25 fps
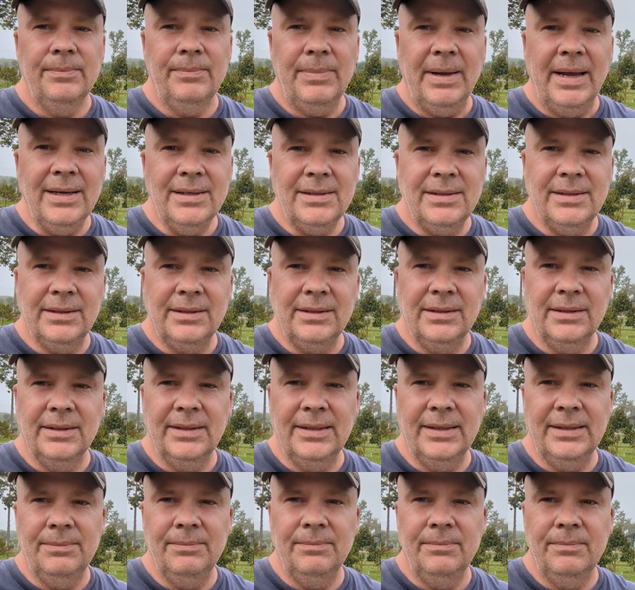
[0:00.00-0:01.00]

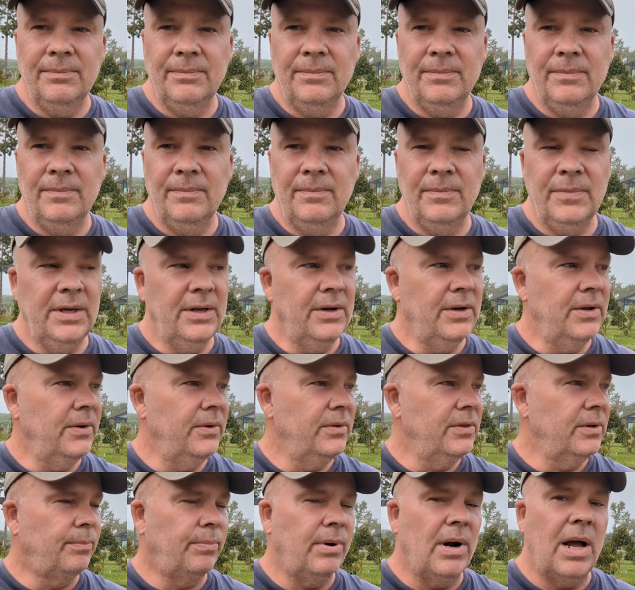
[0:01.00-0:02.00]
basically, you
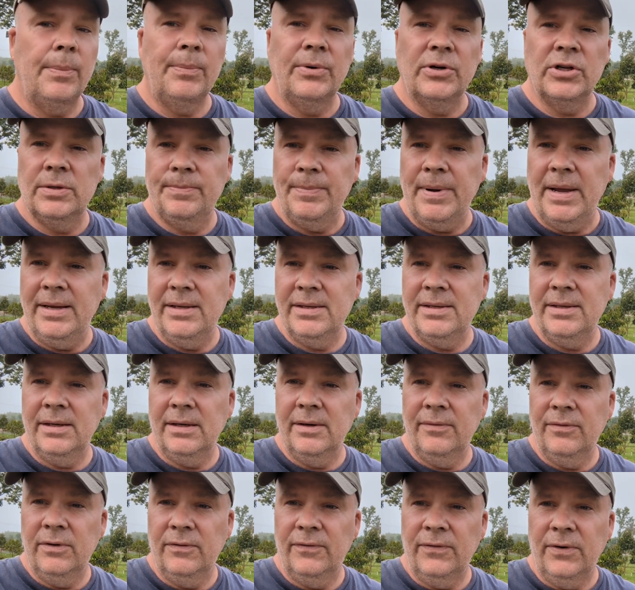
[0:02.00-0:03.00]
know, the proper
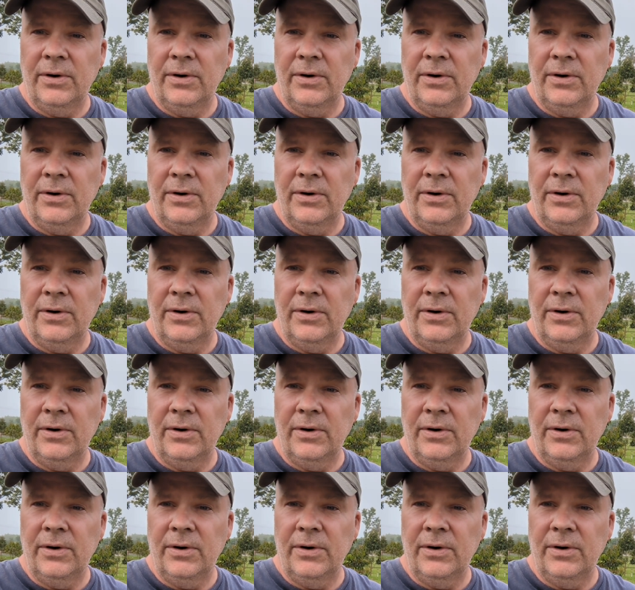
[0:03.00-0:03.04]
spacing of the